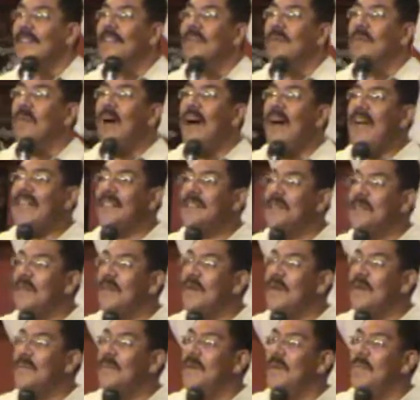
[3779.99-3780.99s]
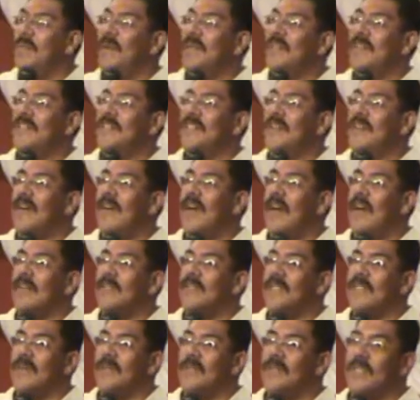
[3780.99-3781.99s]
A wise woman builds her
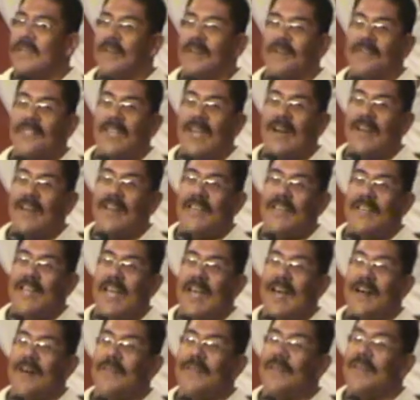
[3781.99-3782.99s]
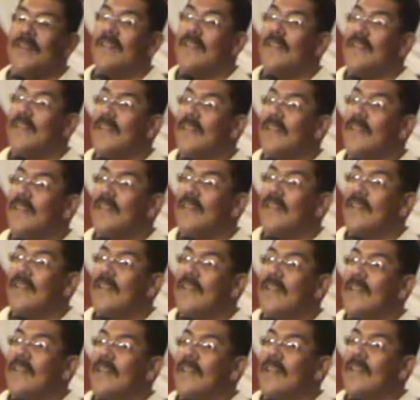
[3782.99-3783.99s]
house up. She don't tear it down.
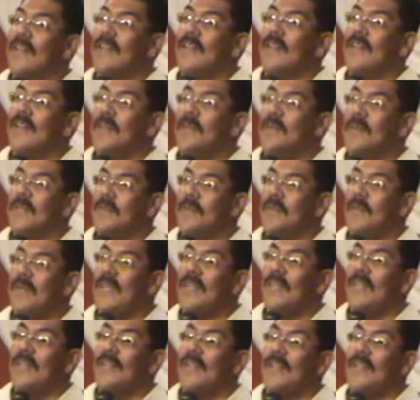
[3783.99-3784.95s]
You with me?